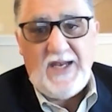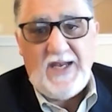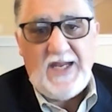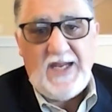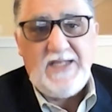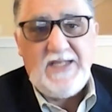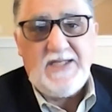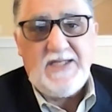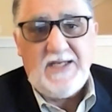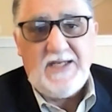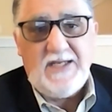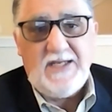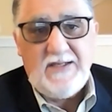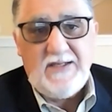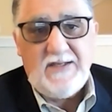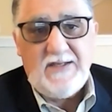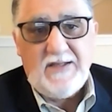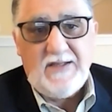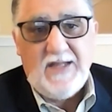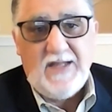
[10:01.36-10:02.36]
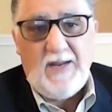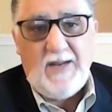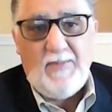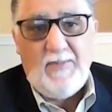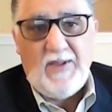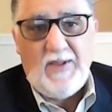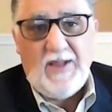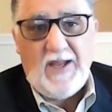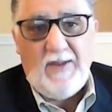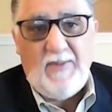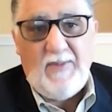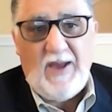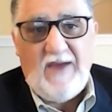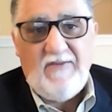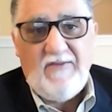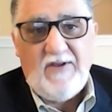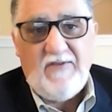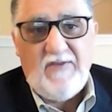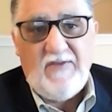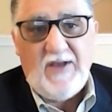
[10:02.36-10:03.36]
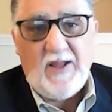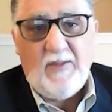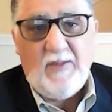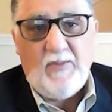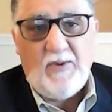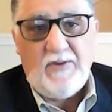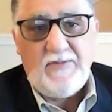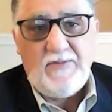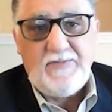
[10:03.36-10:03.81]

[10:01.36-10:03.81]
needs it, let them have it available.